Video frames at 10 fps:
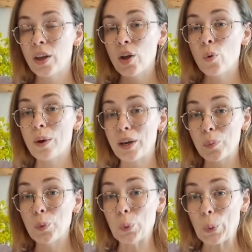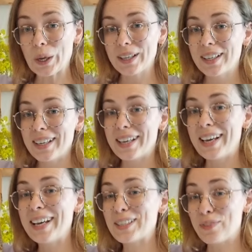When I walk,
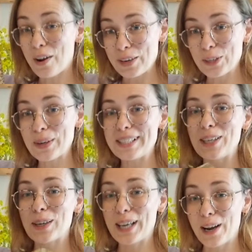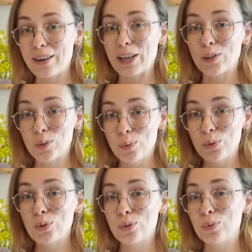it's very noisy. You can hear it like
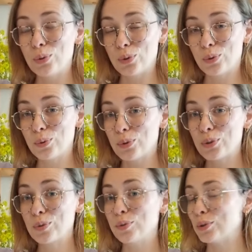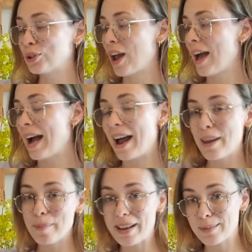swoosh, swoosh, swoosh, swoosh, and
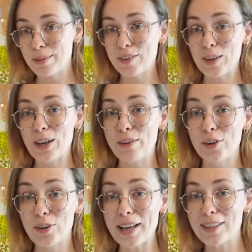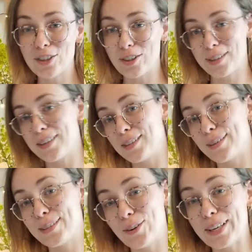it makes me feel overdressed just because
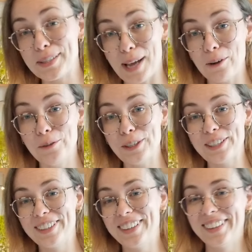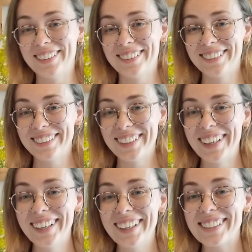it's got a sound.
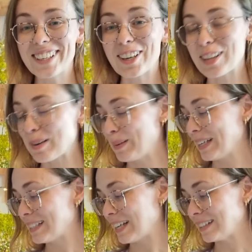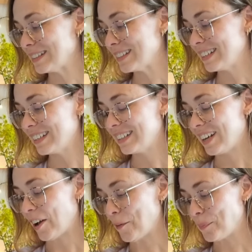Don't know if that makes sense.
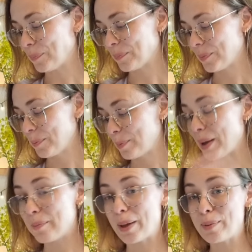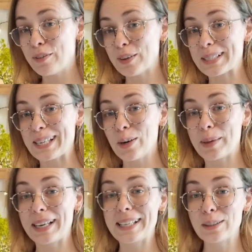But it maybe feels a little
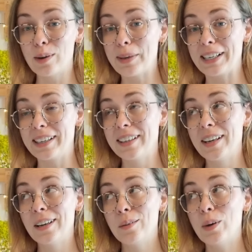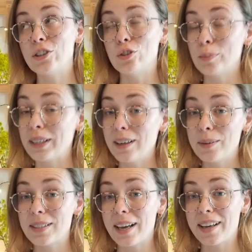bit Little Women-y, which normally I
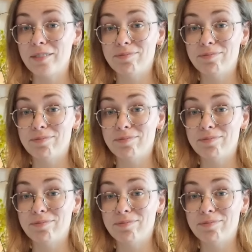would say